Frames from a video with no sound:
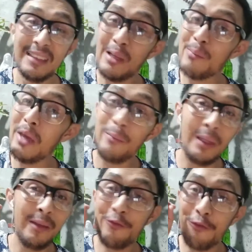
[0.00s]
na
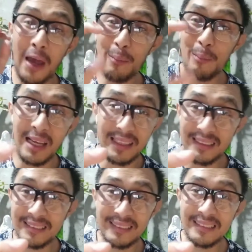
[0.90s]
maybe 5 lang
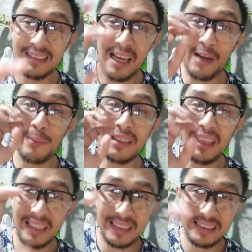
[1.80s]
ang
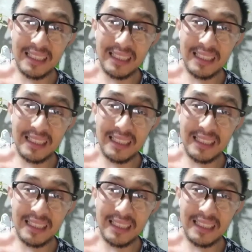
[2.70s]
mag-yes,